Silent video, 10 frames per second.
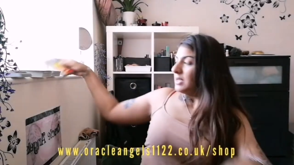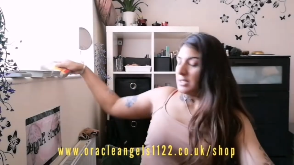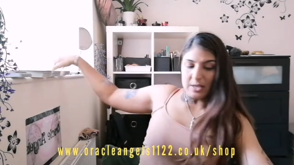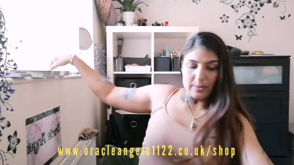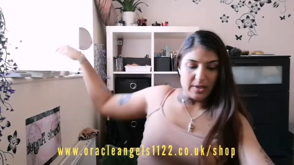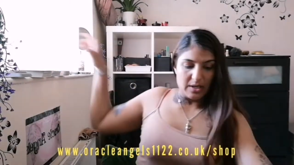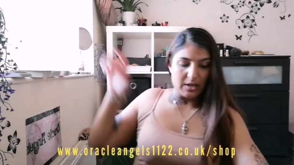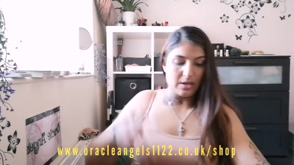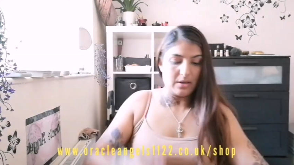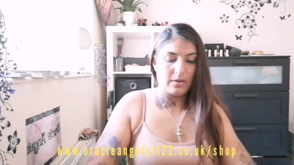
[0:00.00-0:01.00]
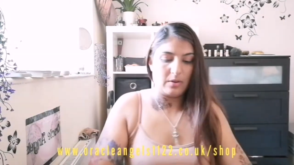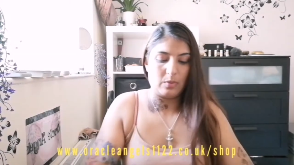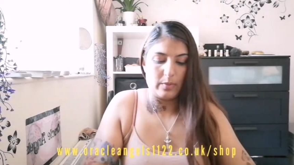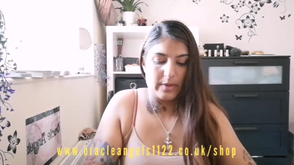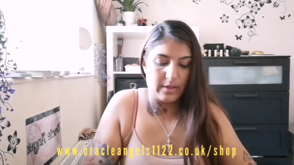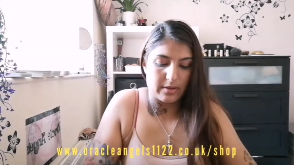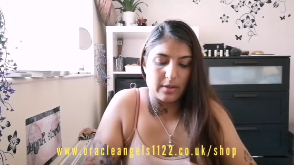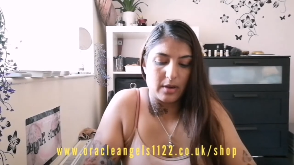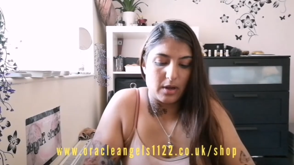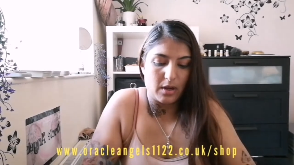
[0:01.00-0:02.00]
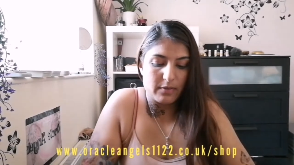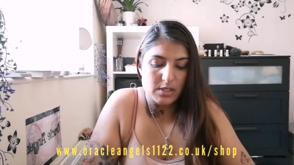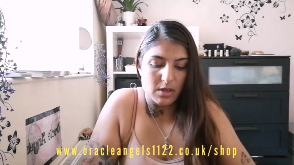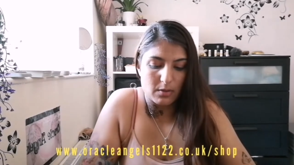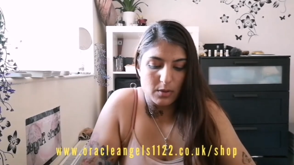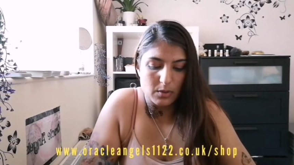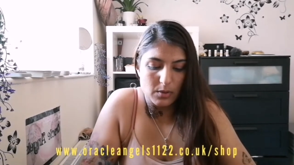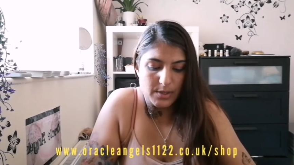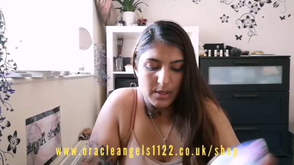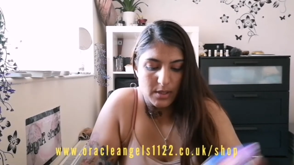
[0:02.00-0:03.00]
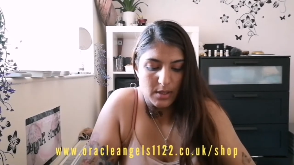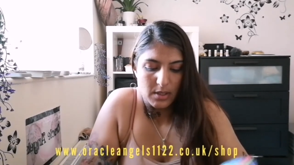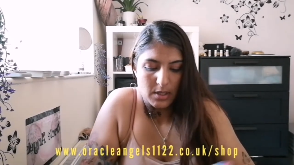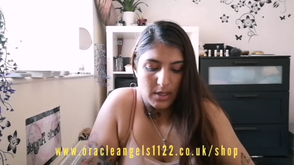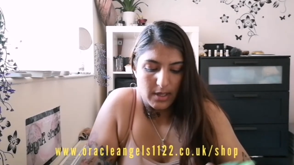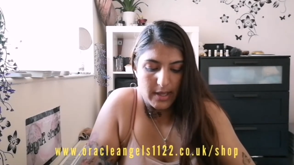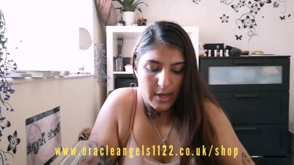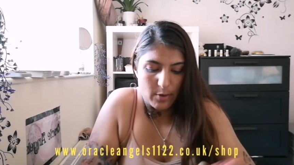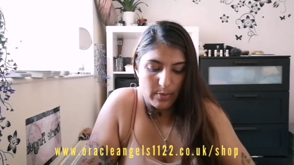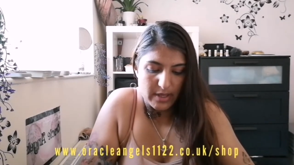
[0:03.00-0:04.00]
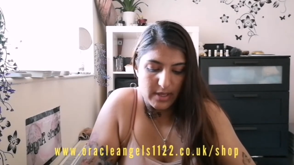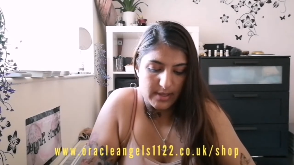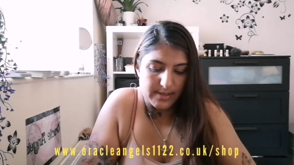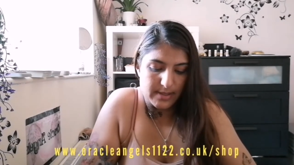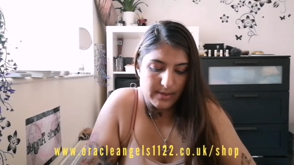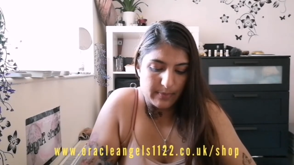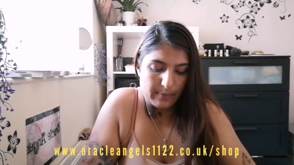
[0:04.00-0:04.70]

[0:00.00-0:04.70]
Let's go in with the Lover's Oracles. Leo, please.